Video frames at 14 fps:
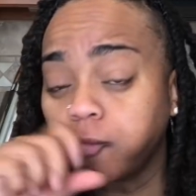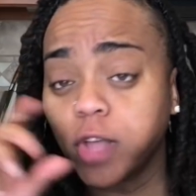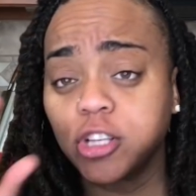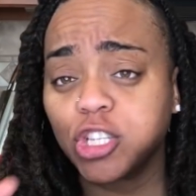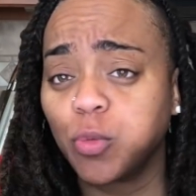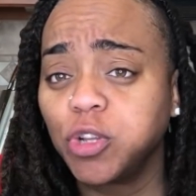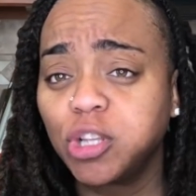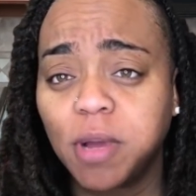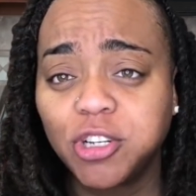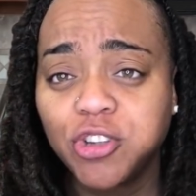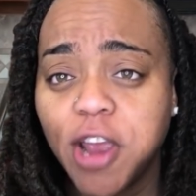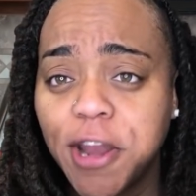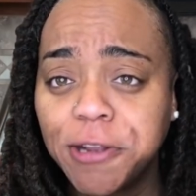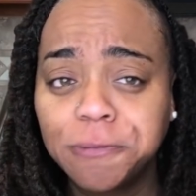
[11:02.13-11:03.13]
So I went through my
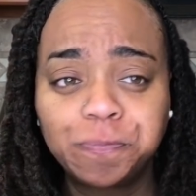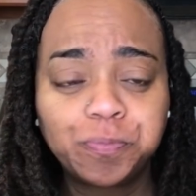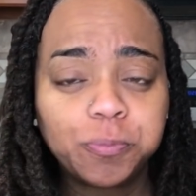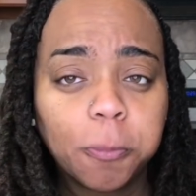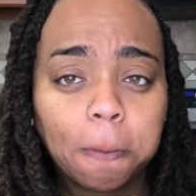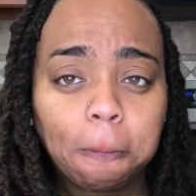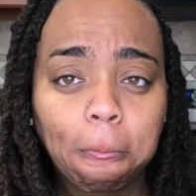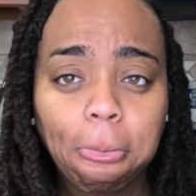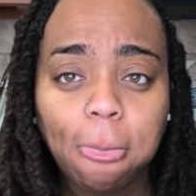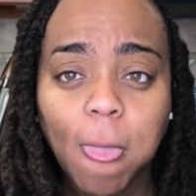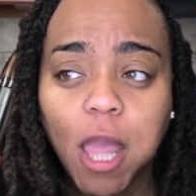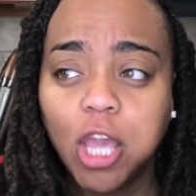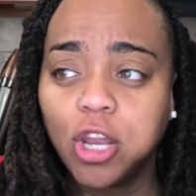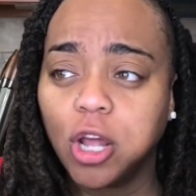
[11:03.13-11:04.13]
training,
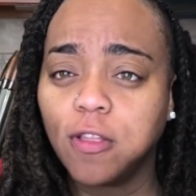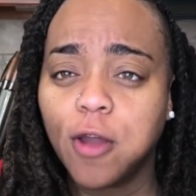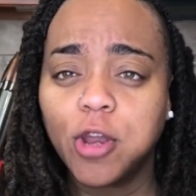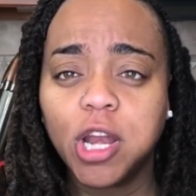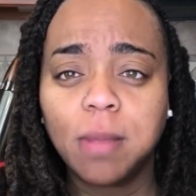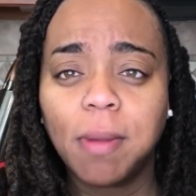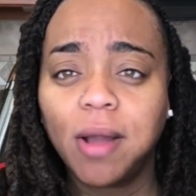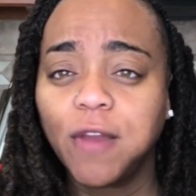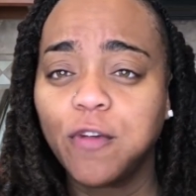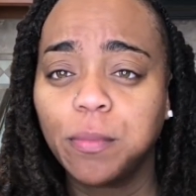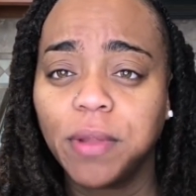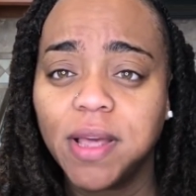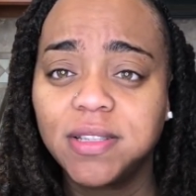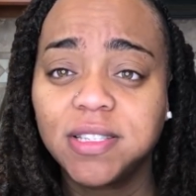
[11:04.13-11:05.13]
you know, learning about different
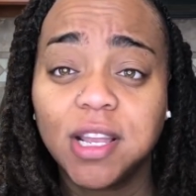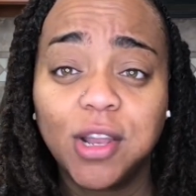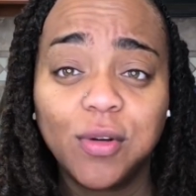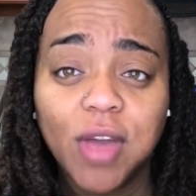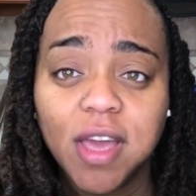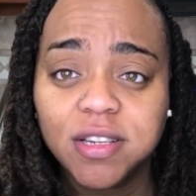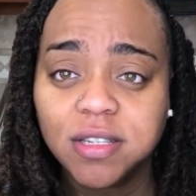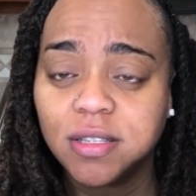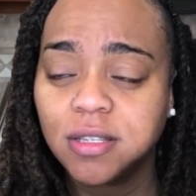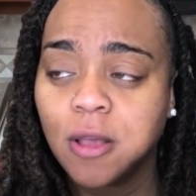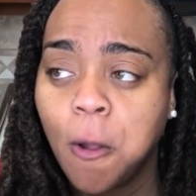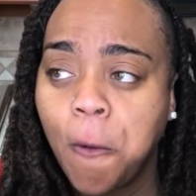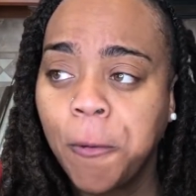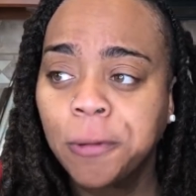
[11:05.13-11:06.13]
places and locations.
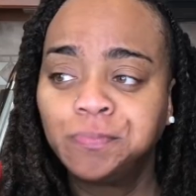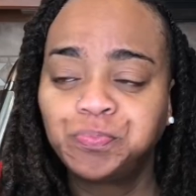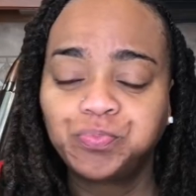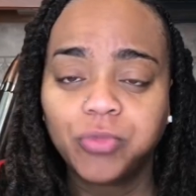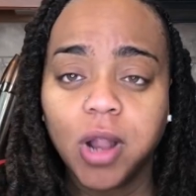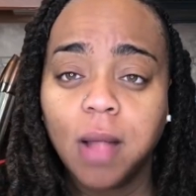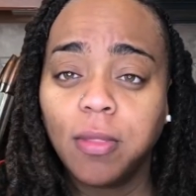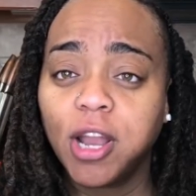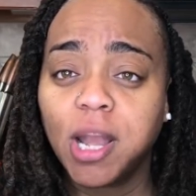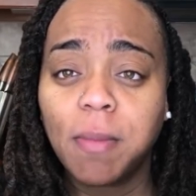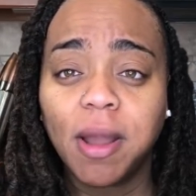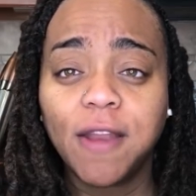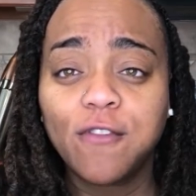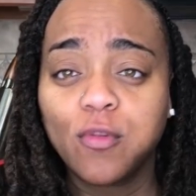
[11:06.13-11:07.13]
I'm learning
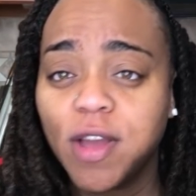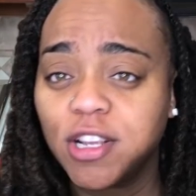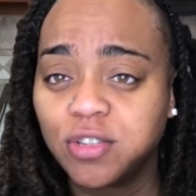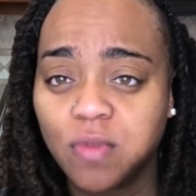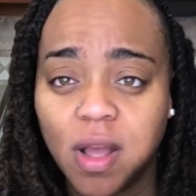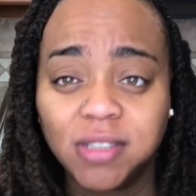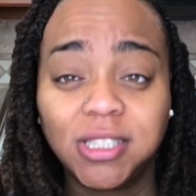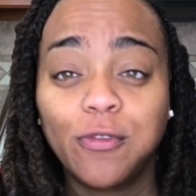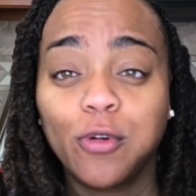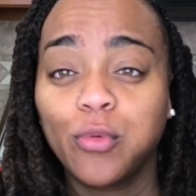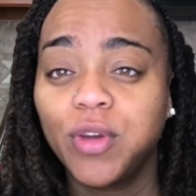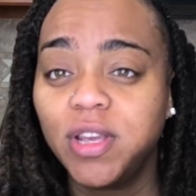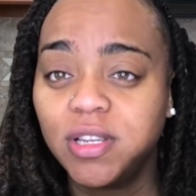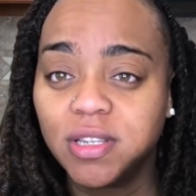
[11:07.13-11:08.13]
about different restaurants, different
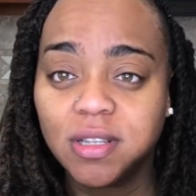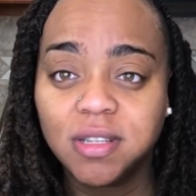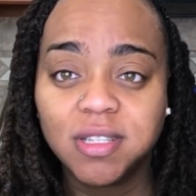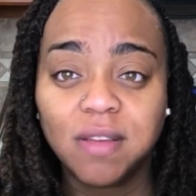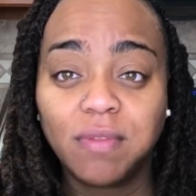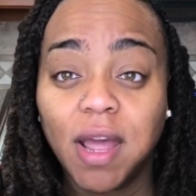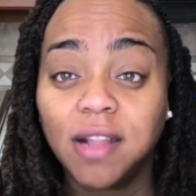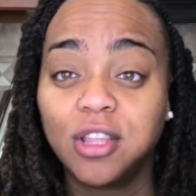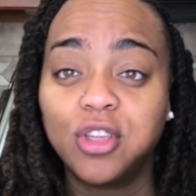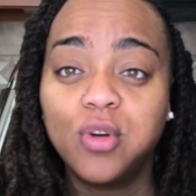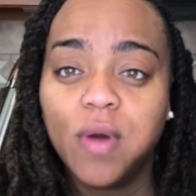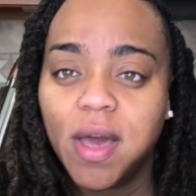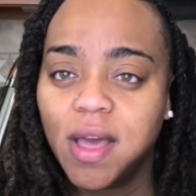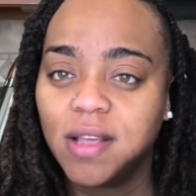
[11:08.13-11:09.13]
regions of like the
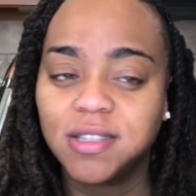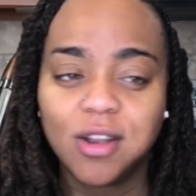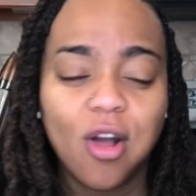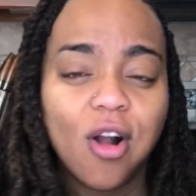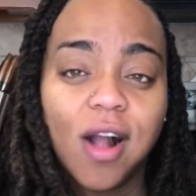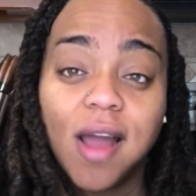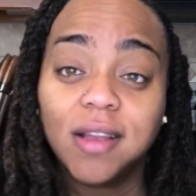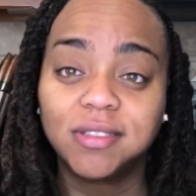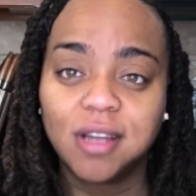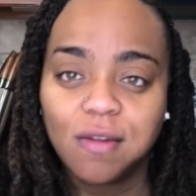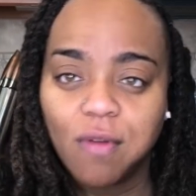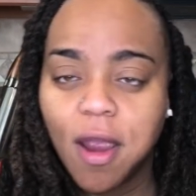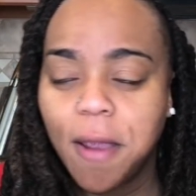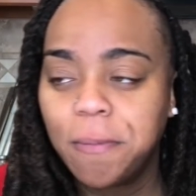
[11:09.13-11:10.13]
U.S. and all kind of stuff,
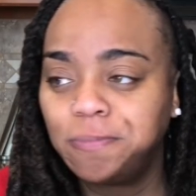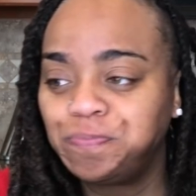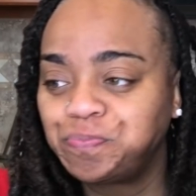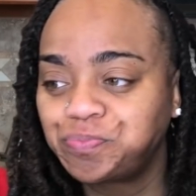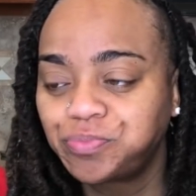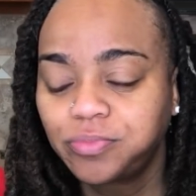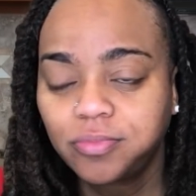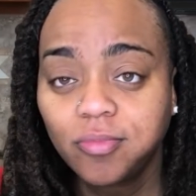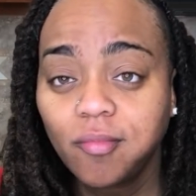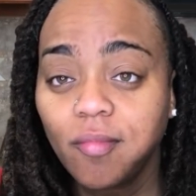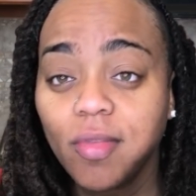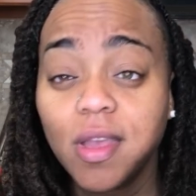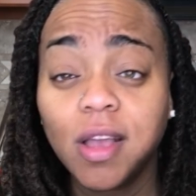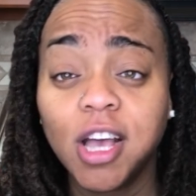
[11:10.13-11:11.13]
right?
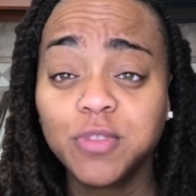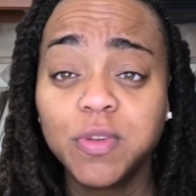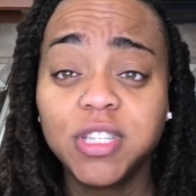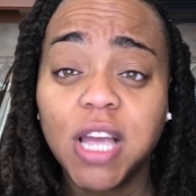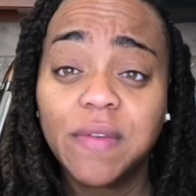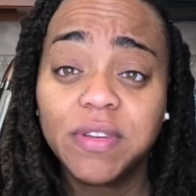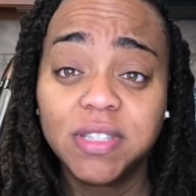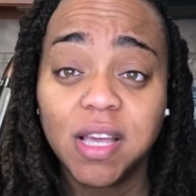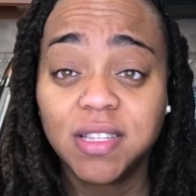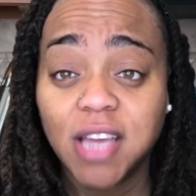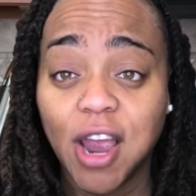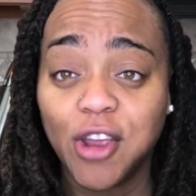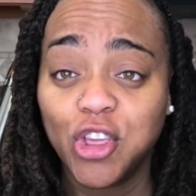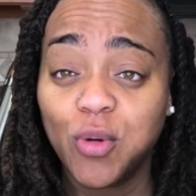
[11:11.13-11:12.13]
Because we service the
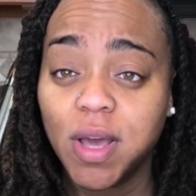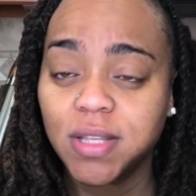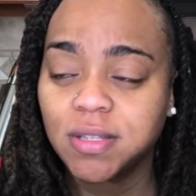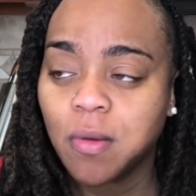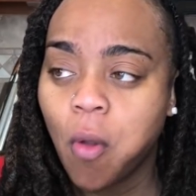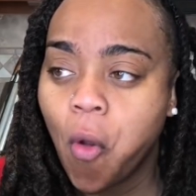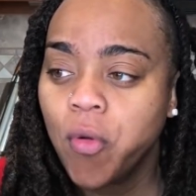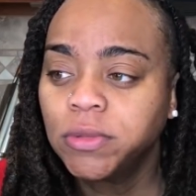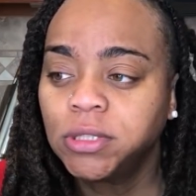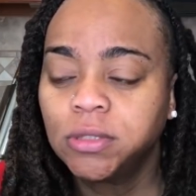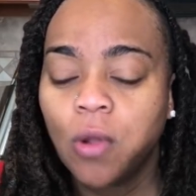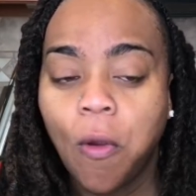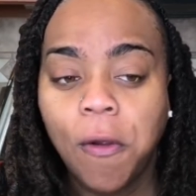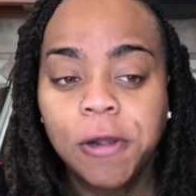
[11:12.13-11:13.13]
entire U.S.
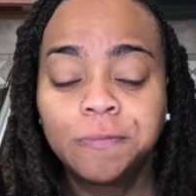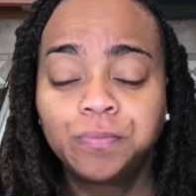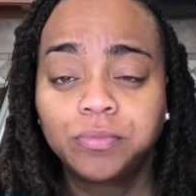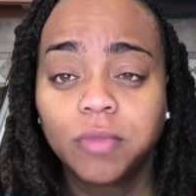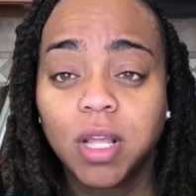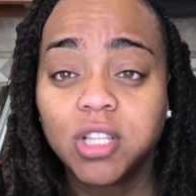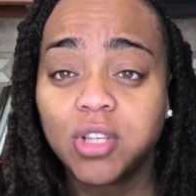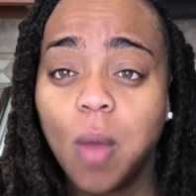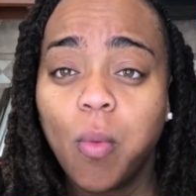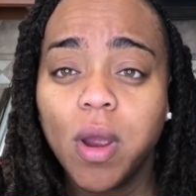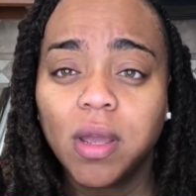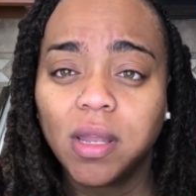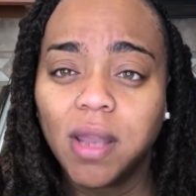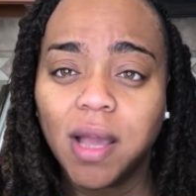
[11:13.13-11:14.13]
So I'm
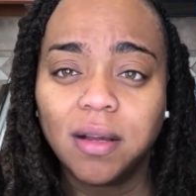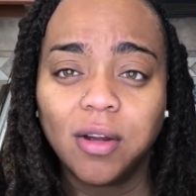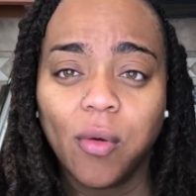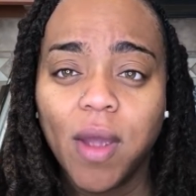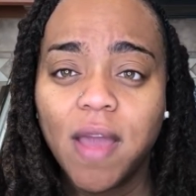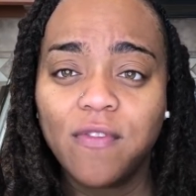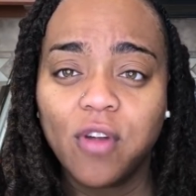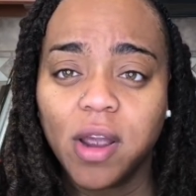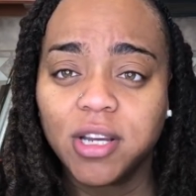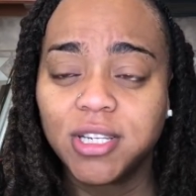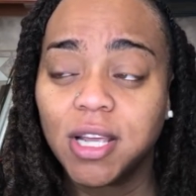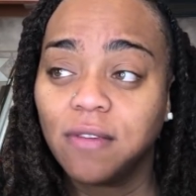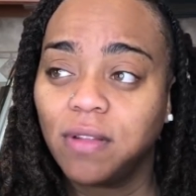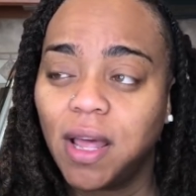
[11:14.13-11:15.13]
working like a graveyard
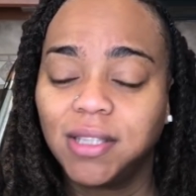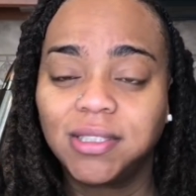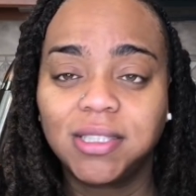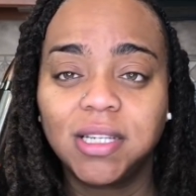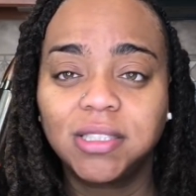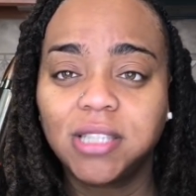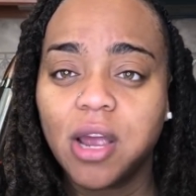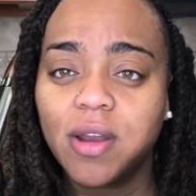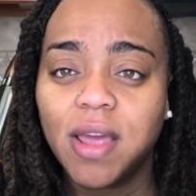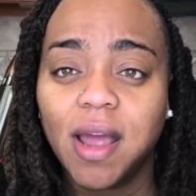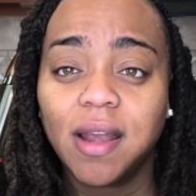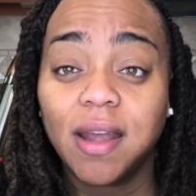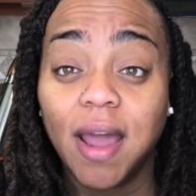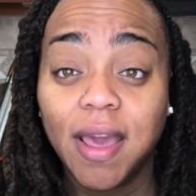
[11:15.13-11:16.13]
shift, like 6:30
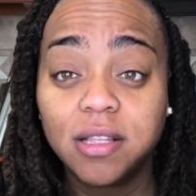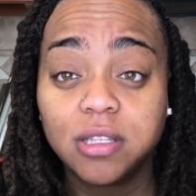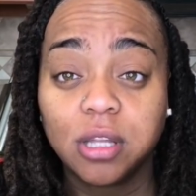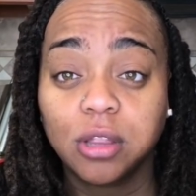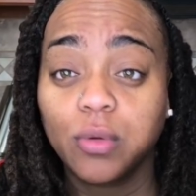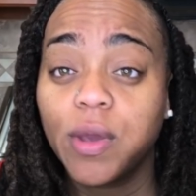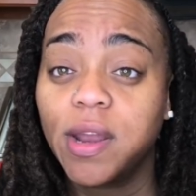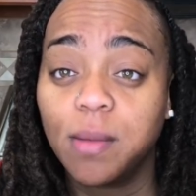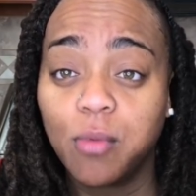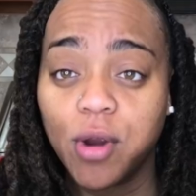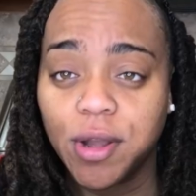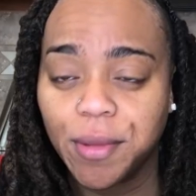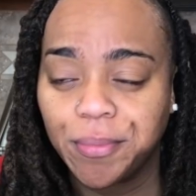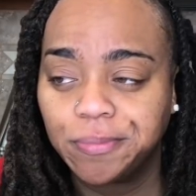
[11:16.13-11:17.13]
at night to 3 in the
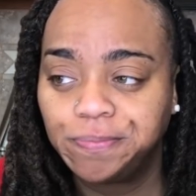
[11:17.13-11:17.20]
morning.